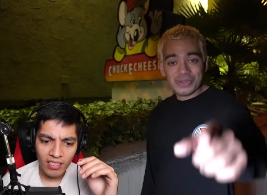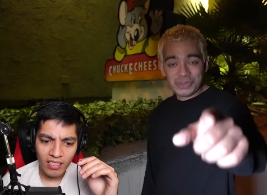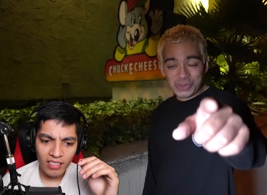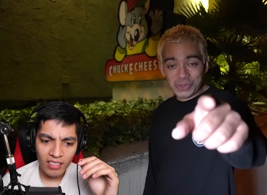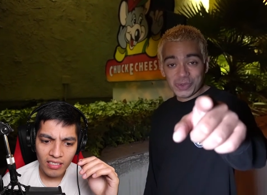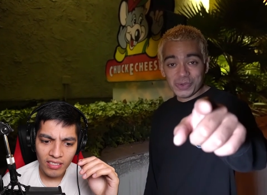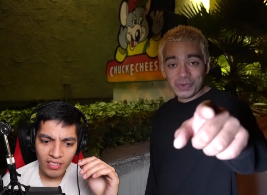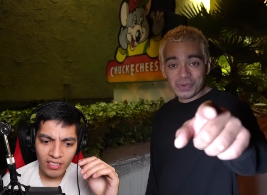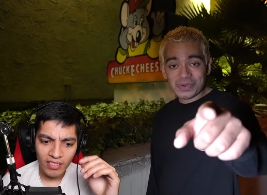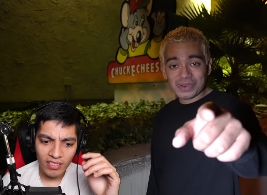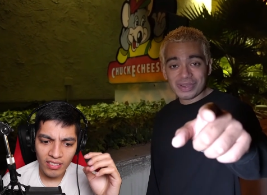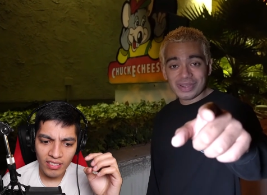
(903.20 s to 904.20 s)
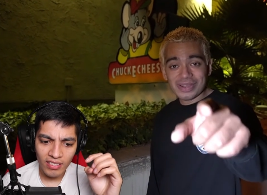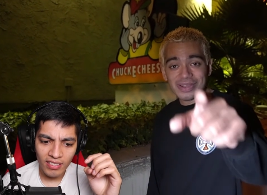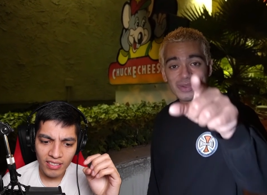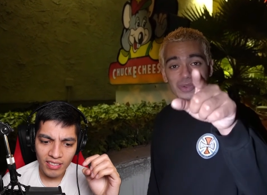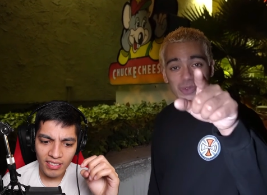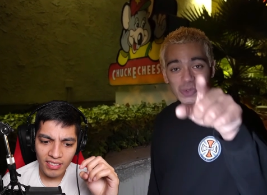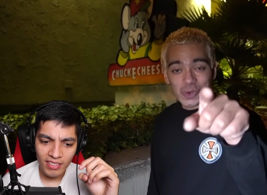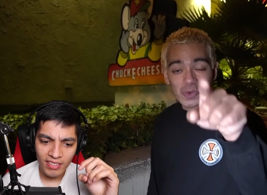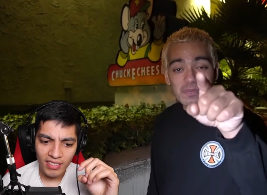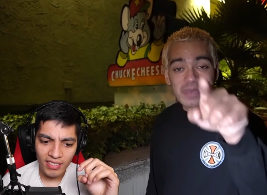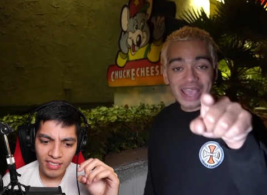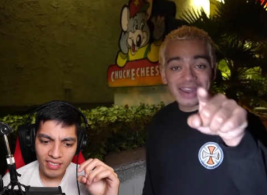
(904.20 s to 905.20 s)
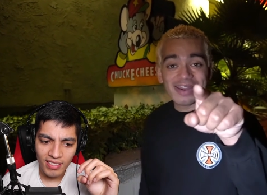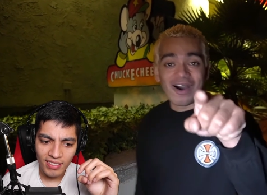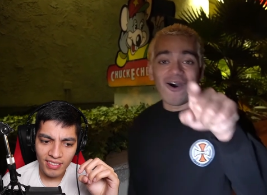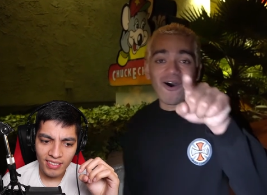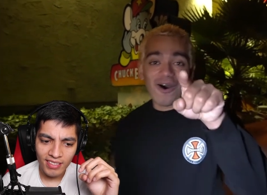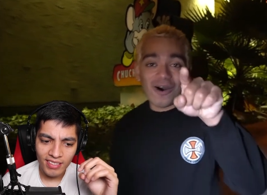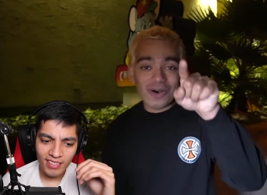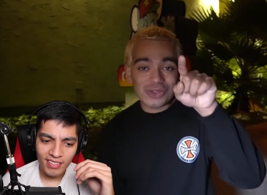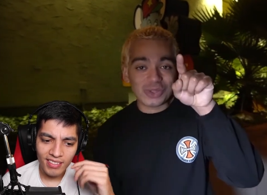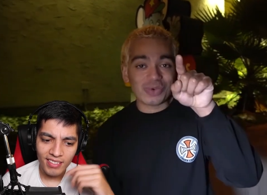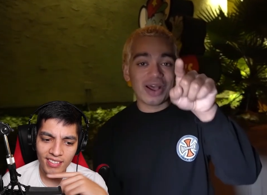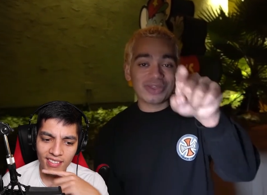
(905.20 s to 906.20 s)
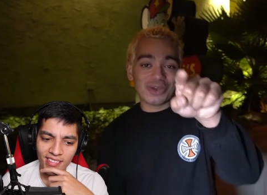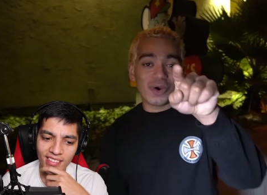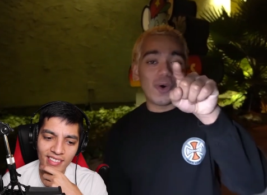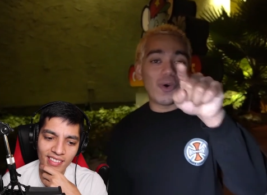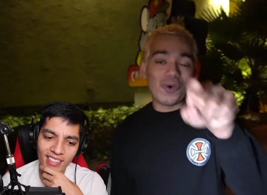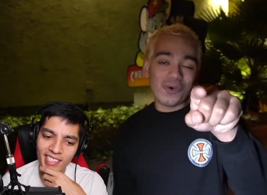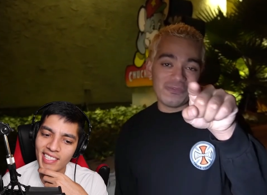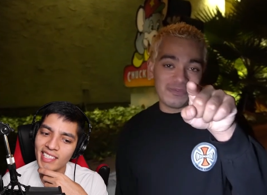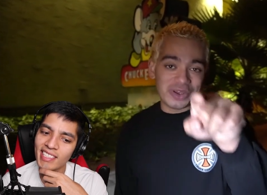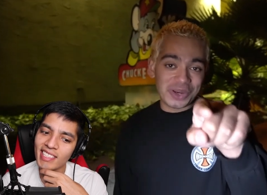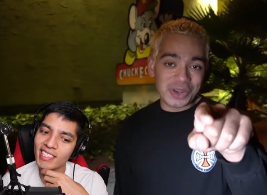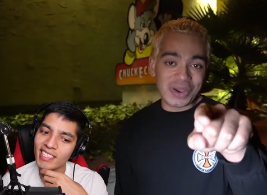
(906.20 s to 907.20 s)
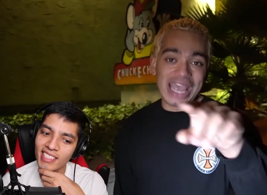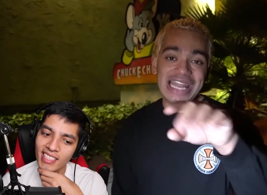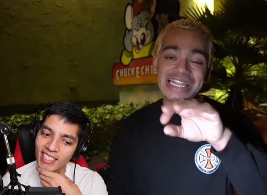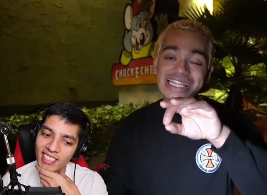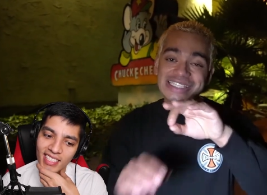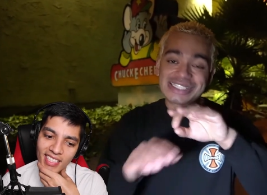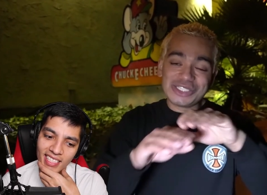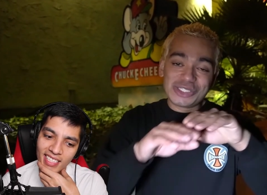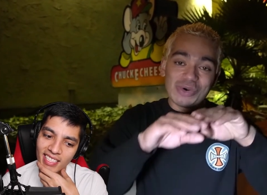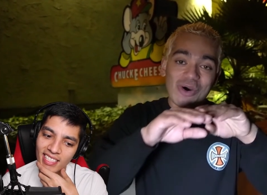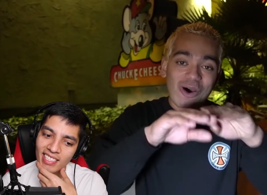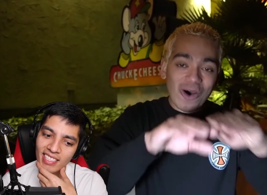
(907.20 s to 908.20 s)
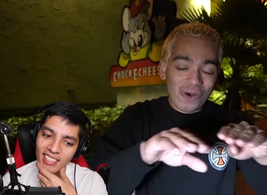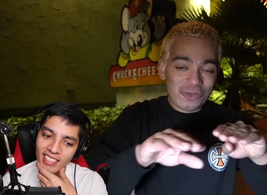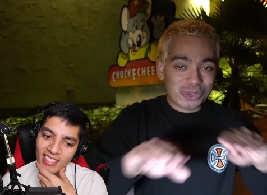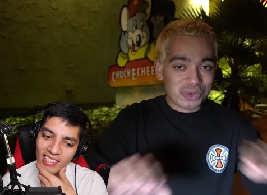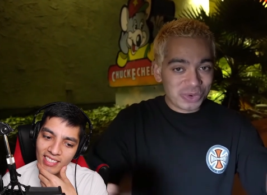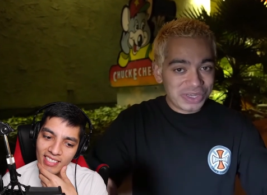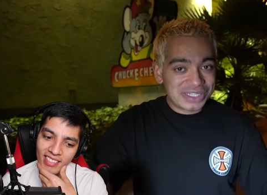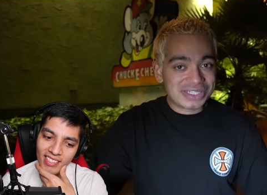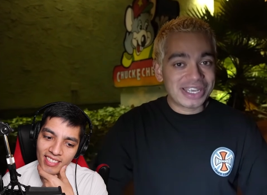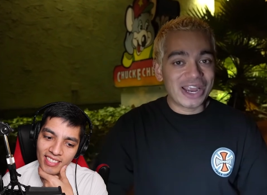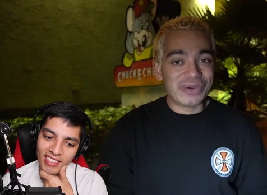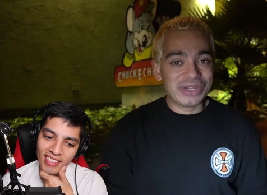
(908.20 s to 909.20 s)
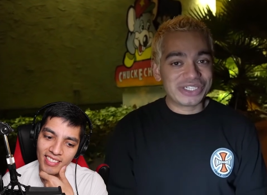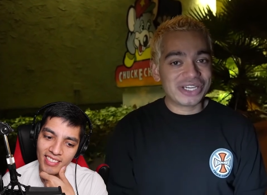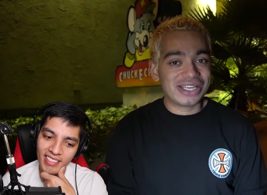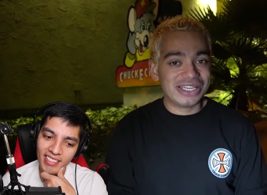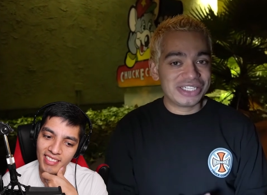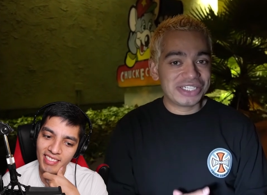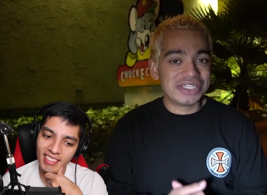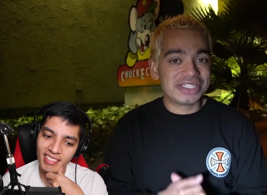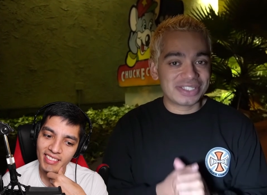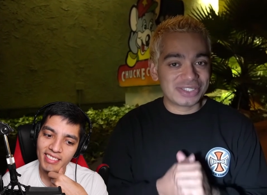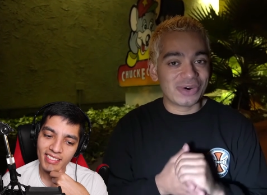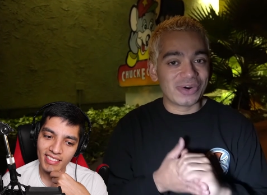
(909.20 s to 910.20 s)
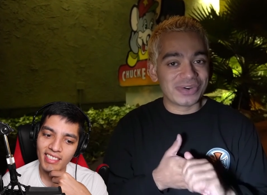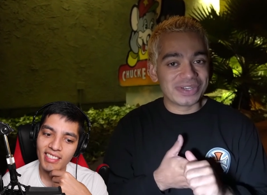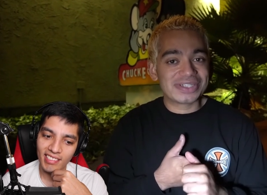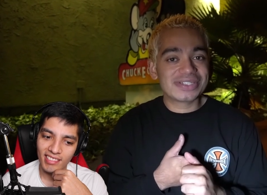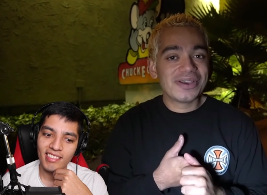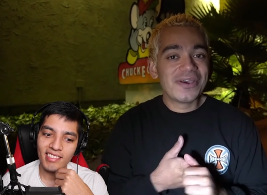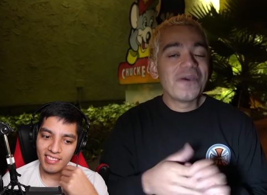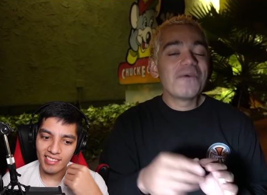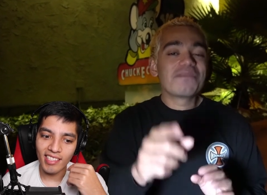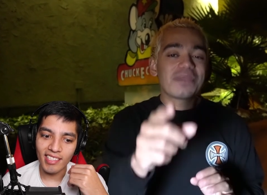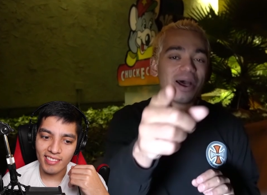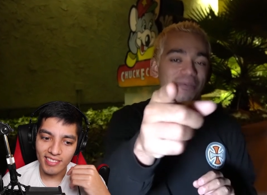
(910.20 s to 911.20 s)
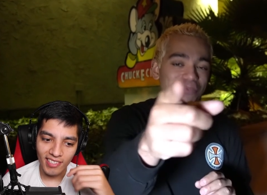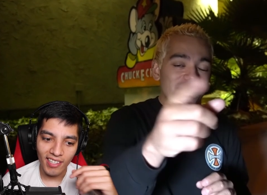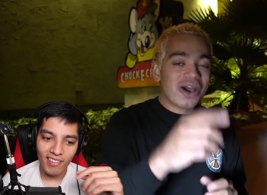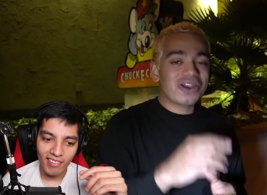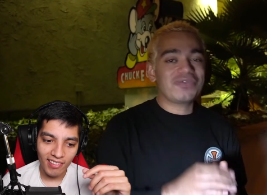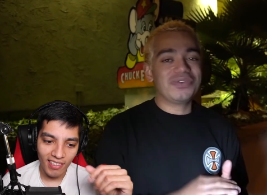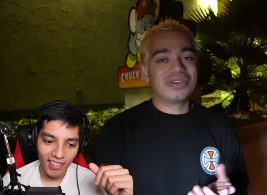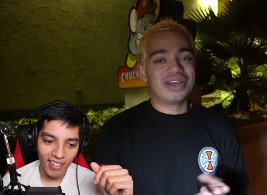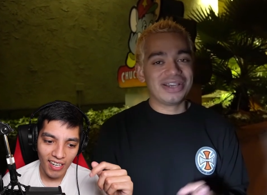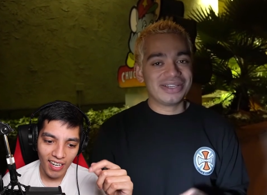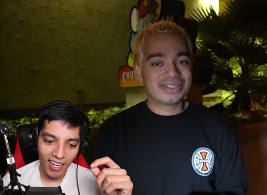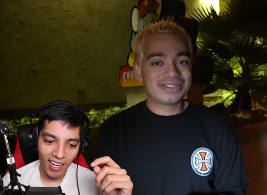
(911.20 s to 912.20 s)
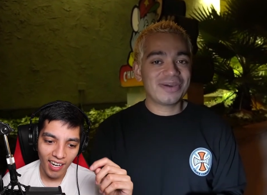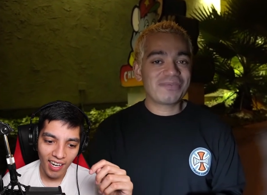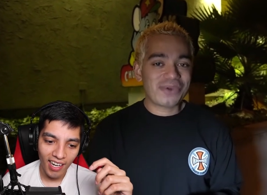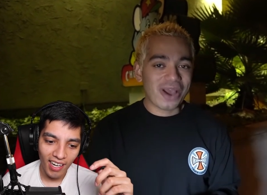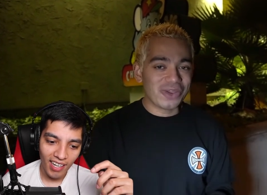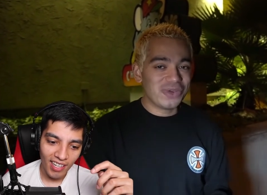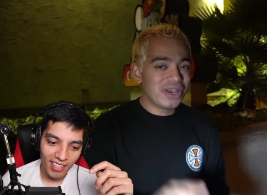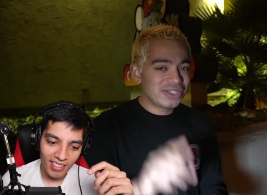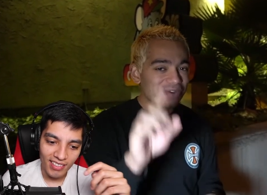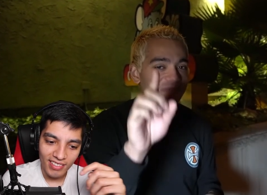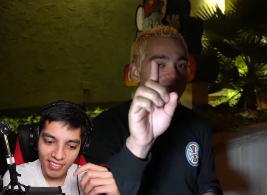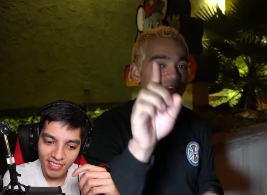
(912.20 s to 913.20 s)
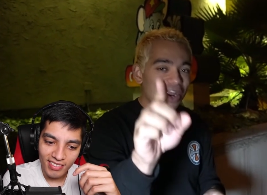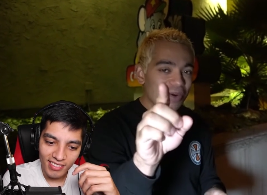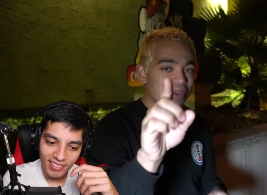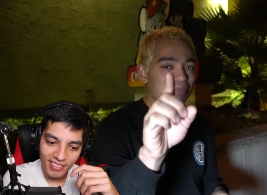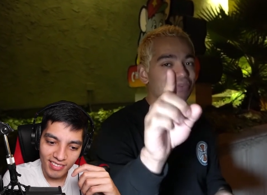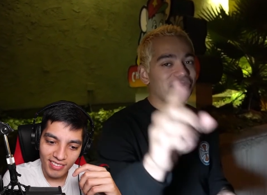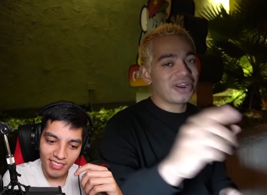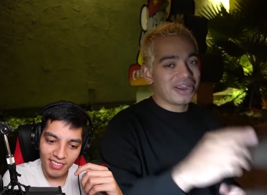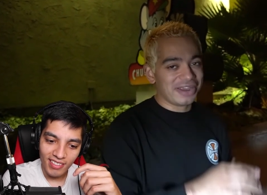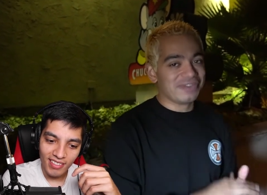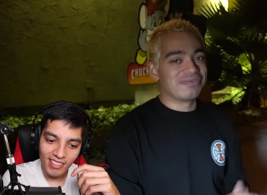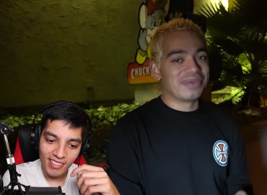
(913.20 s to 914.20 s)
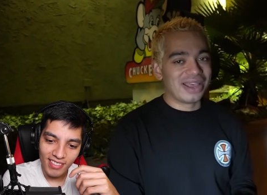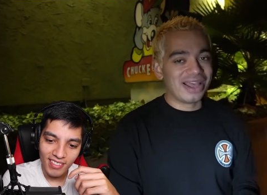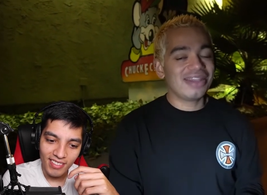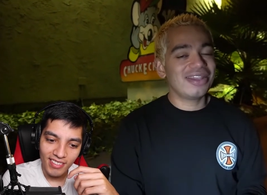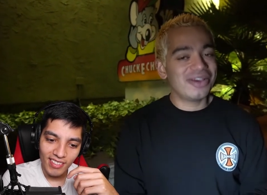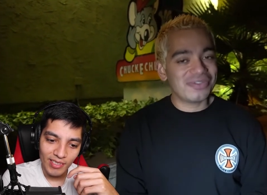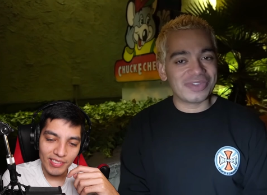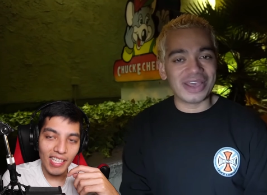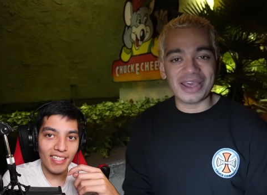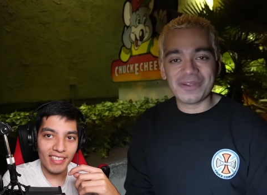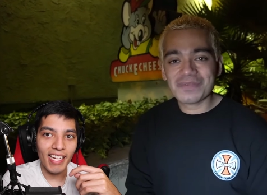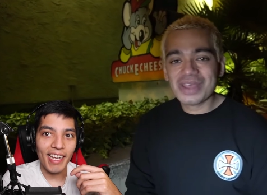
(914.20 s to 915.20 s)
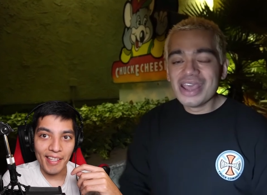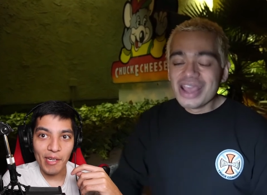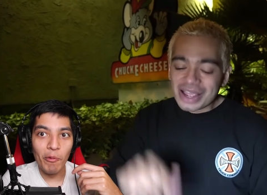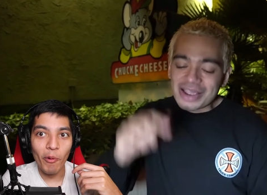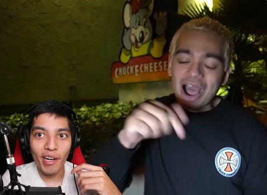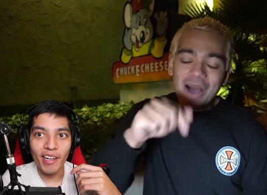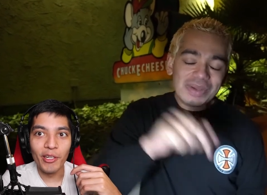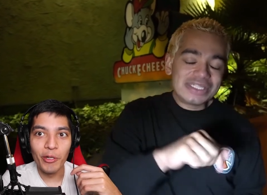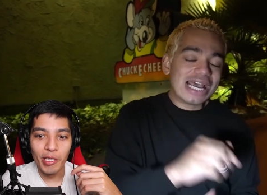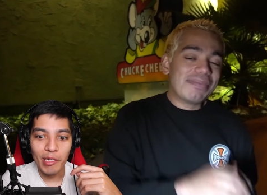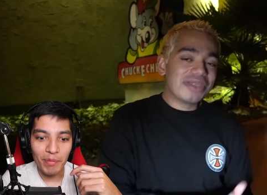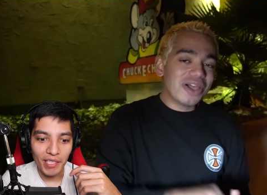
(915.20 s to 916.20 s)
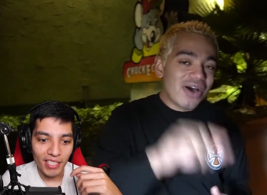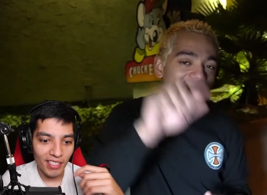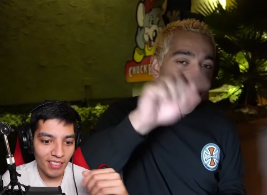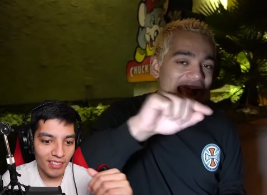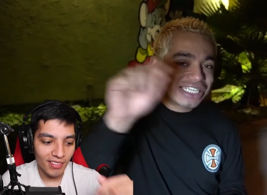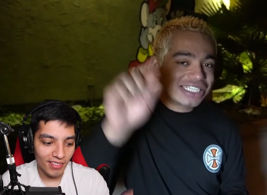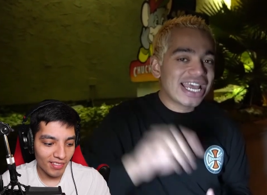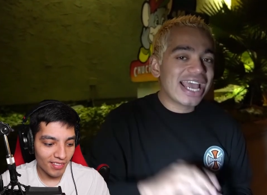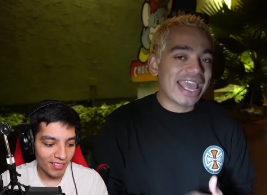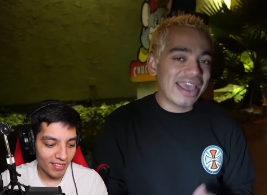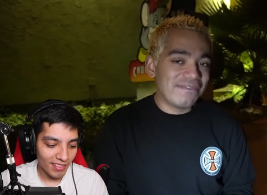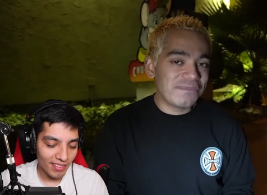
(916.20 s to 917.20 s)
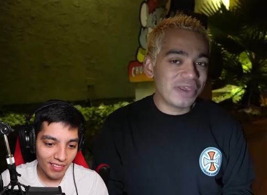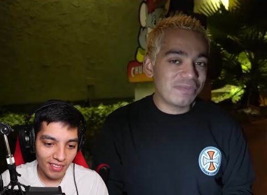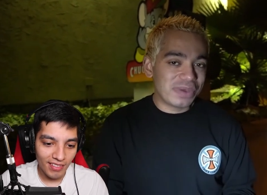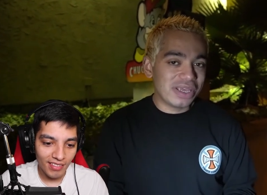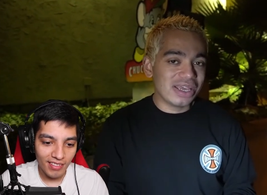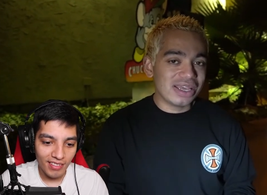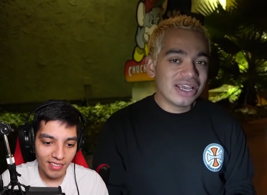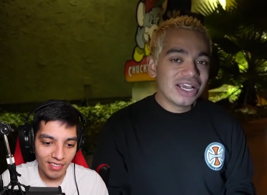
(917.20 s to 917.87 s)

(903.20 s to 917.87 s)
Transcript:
Speaker 1: You. You made it all throughout the whole video and listened to all three scary Chuck E. Cheese stories. Yes, I'm sir. proud of you guys. I'm proud. You guys are very brave, man. I love that. Not gonna lie, they were Comment creepy. down below hashtag MVP